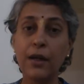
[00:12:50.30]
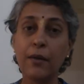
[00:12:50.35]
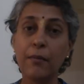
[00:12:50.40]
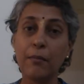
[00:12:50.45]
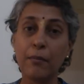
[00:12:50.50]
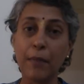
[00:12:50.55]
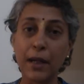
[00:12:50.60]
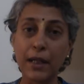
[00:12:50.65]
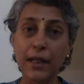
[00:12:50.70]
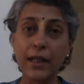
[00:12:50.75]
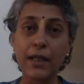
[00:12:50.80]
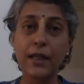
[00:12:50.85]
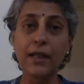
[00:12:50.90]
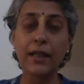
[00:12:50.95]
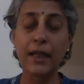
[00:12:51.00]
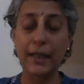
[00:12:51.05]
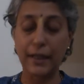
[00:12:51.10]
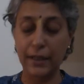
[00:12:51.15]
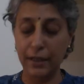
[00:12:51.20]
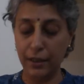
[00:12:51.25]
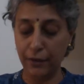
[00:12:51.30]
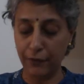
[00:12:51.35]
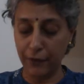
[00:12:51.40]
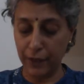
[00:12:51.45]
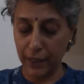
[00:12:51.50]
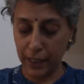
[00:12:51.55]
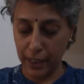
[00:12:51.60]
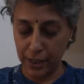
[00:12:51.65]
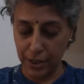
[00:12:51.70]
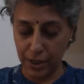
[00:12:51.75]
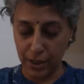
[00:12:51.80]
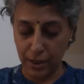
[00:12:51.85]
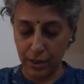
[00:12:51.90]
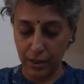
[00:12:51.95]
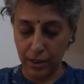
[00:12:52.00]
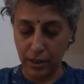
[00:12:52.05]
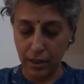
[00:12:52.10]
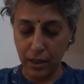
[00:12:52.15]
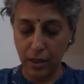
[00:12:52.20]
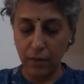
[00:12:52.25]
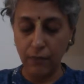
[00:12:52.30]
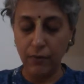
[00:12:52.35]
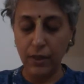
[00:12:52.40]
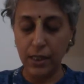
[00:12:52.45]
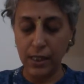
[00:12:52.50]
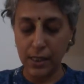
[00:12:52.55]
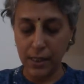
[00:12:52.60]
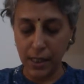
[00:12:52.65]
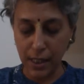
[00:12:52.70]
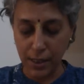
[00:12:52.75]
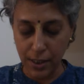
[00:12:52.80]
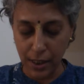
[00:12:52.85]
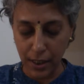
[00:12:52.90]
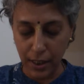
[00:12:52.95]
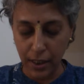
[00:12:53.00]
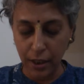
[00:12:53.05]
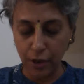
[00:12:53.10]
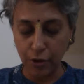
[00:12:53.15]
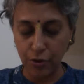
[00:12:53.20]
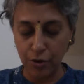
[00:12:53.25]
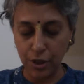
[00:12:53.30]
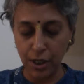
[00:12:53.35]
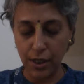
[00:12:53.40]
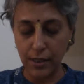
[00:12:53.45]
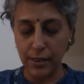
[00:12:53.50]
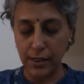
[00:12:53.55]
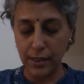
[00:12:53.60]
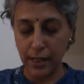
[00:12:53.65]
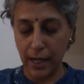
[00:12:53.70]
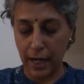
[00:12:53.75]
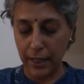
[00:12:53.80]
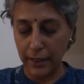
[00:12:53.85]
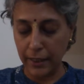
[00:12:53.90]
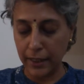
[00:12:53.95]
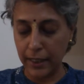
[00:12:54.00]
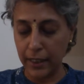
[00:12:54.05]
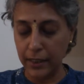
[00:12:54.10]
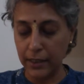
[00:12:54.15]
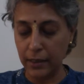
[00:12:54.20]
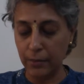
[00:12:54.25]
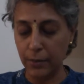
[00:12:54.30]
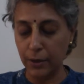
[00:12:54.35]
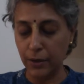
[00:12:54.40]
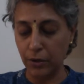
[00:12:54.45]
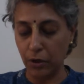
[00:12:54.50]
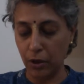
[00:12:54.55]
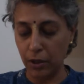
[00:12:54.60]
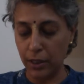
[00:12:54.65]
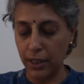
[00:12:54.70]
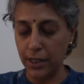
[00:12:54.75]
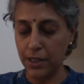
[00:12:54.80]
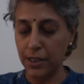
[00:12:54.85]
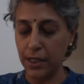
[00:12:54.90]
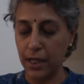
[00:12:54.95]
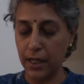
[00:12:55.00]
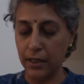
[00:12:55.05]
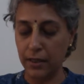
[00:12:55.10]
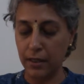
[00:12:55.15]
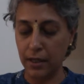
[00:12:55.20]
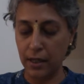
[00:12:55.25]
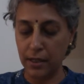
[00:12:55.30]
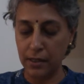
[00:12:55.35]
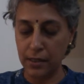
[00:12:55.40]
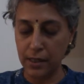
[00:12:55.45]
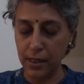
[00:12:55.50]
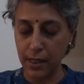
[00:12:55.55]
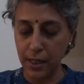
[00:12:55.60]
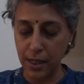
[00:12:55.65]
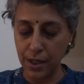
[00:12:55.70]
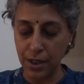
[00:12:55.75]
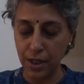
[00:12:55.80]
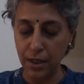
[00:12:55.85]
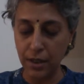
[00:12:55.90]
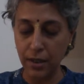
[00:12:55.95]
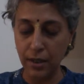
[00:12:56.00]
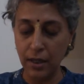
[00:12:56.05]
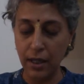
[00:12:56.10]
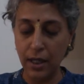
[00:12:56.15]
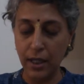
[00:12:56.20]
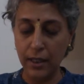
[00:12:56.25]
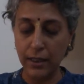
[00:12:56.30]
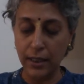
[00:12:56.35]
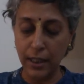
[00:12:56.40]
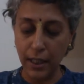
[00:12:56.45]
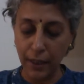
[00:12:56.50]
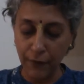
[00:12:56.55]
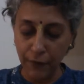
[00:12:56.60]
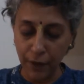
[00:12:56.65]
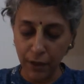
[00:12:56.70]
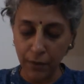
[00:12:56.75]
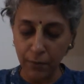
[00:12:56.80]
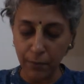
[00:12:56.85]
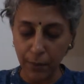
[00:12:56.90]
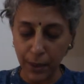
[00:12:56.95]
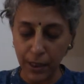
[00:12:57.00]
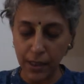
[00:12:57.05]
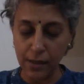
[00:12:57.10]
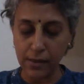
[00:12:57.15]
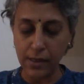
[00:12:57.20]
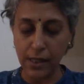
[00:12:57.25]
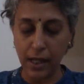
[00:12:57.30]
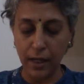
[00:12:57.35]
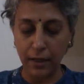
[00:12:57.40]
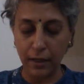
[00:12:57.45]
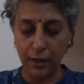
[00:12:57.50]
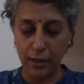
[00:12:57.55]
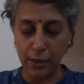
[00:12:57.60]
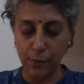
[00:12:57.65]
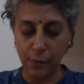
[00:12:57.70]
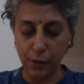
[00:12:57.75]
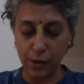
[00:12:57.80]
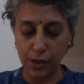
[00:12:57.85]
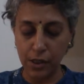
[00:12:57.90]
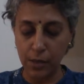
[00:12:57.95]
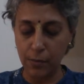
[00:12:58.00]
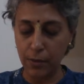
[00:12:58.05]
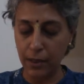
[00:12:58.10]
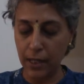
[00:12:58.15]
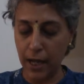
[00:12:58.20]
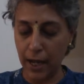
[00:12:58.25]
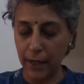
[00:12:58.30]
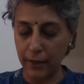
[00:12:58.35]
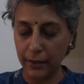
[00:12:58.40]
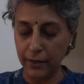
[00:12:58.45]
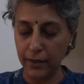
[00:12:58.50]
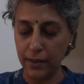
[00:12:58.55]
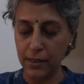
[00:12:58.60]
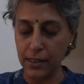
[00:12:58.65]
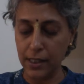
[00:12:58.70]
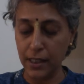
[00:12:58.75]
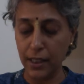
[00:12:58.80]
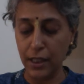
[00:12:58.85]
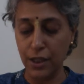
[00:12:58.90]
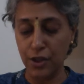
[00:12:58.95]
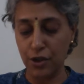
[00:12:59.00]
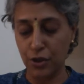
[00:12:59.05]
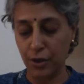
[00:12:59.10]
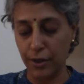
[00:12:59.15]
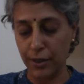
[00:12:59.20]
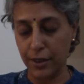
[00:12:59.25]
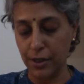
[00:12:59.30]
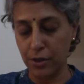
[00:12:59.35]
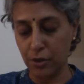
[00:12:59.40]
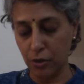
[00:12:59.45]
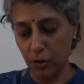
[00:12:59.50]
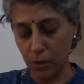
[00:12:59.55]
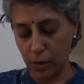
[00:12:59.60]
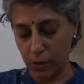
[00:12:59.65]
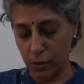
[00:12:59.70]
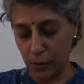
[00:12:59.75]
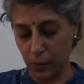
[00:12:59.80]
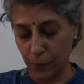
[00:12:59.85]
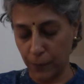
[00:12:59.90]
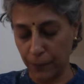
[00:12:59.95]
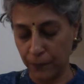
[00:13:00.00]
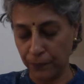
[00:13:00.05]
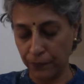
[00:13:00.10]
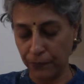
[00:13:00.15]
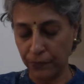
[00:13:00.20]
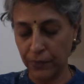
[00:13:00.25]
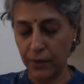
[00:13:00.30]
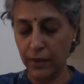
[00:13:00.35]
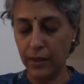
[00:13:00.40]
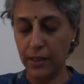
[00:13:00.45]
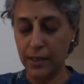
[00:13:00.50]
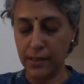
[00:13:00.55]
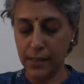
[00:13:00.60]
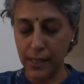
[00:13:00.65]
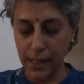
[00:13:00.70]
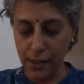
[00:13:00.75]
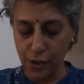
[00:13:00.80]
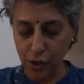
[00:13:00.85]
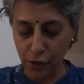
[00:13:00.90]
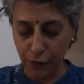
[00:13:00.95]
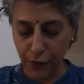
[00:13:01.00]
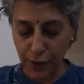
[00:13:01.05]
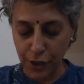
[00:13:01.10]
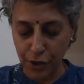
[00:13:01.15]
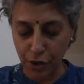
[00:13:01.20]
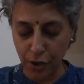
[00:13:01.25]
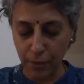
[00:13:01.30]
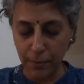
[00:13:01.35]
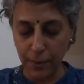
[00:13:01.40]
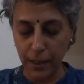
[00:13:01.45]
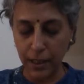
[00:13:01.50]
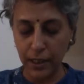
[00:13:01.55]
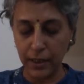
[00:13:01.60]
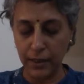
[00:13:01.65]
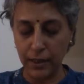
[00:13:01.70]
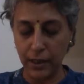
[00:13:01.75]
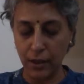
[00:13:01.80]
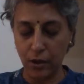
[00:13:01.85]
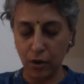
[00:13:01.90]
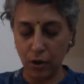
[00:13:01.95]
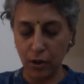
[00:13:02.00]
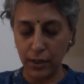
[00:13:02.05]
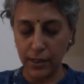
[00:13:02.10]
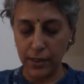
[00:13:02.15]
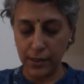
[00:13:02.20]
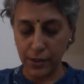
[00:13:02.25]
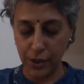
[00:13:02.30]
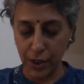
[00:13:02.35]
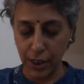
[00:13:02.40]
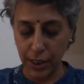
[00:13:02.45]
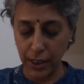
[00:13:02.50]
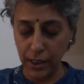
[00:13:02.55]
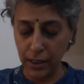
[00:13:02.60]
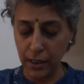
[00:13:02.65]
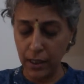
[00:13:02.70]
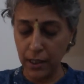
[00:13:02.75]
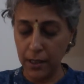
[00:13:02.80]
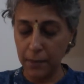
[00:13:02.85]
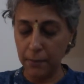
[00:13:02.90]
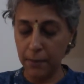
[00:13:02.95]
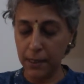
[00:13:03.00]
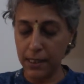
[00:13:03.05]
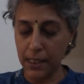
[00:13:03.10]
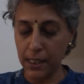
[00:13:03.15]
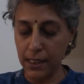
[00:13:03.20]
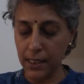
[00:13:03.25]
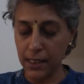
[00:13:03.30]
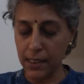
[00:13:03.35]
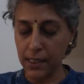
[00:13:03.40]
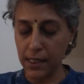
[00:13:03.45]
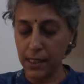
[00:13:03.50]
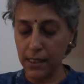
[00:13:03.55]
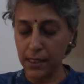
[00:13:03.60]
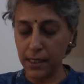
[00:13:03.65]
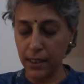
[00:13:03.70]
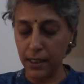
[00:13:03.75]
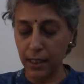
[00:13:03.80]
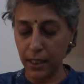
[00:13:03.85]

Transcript: material identification. When such an illusion is eradicated by knowledge and renunciation, the living beings are responsible actors and enjoyers also. The sense of enjoyment in the Lord is real, but such a sense in the